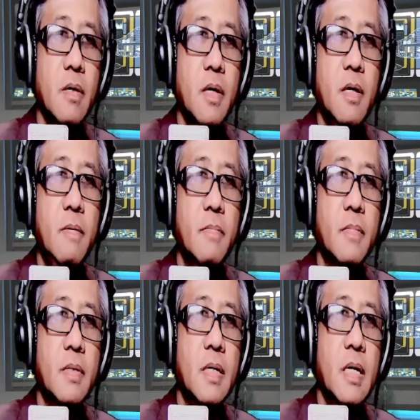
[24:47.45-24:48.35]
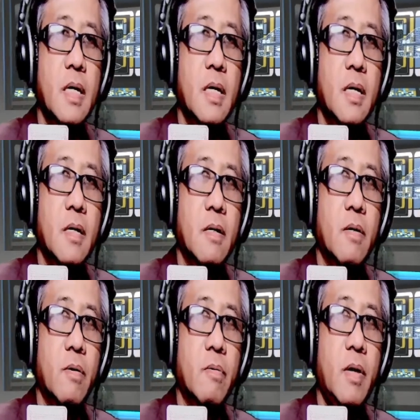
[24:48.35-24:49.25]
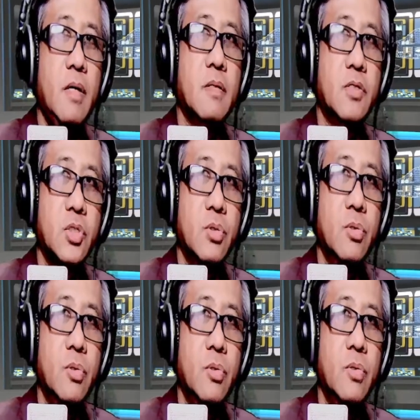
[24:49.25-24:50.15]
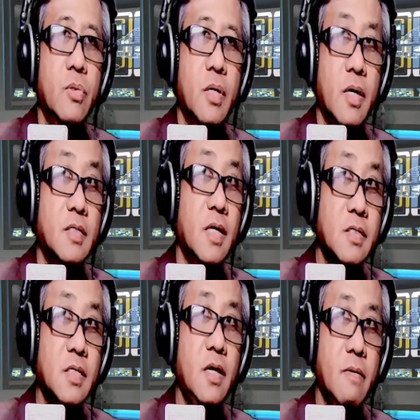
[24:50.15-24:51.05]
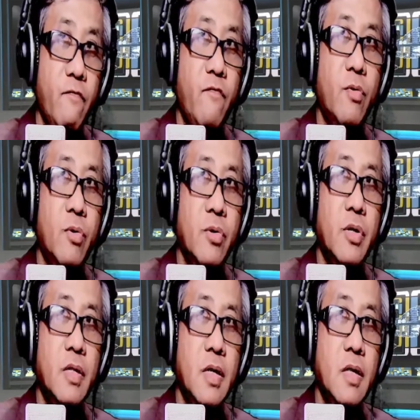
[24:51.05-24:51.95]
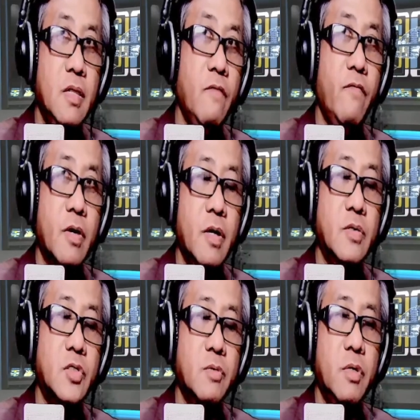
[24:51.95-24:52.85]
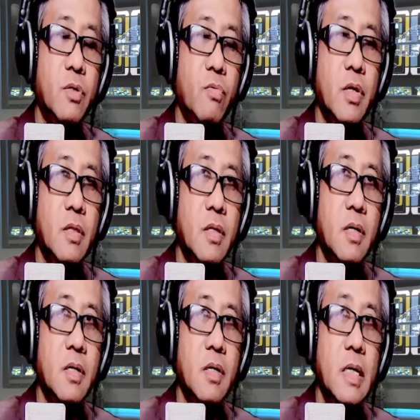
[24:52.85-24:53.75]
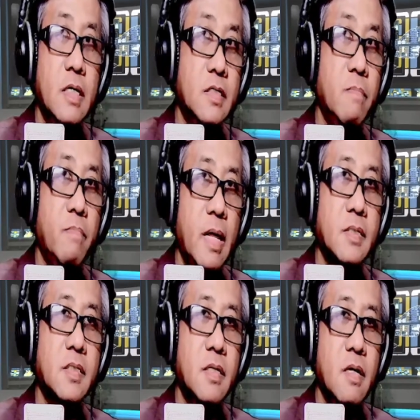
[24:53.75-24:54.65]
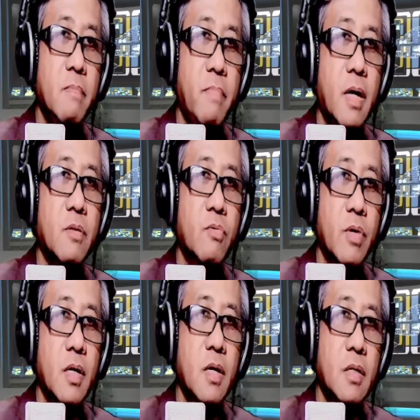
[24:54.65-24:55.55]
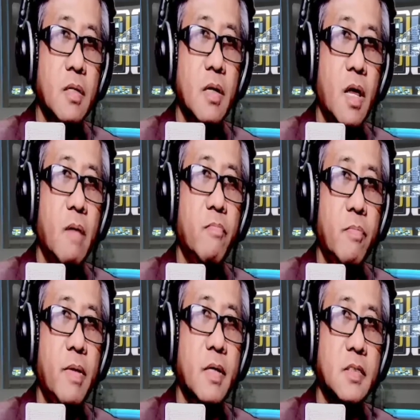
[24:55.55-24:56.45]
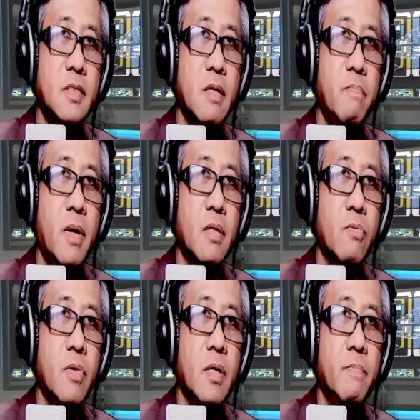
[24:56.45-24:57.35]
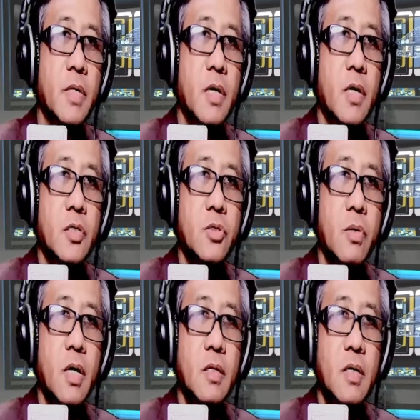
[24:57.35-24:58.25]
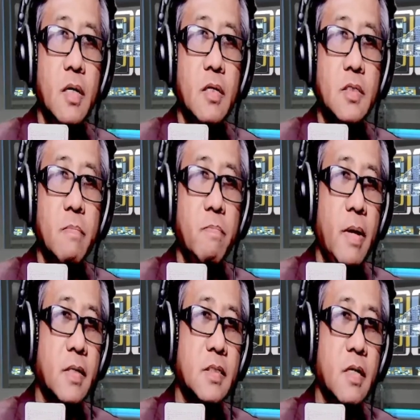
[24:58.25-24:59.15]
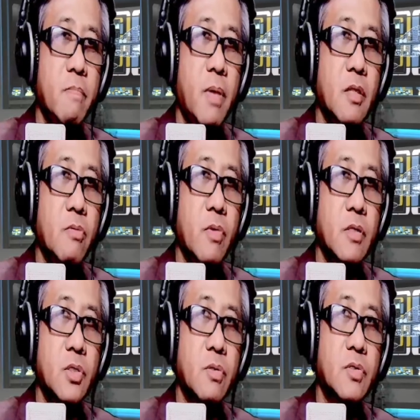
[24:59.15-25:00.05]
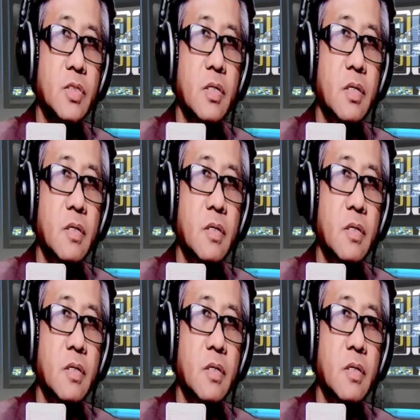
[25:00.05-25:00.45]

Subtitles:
Okay, Alright, so I guess that's it for the difference between the symplastic pathway and the apoplastic pathway. So again, in the symplastic pathway, as you could see in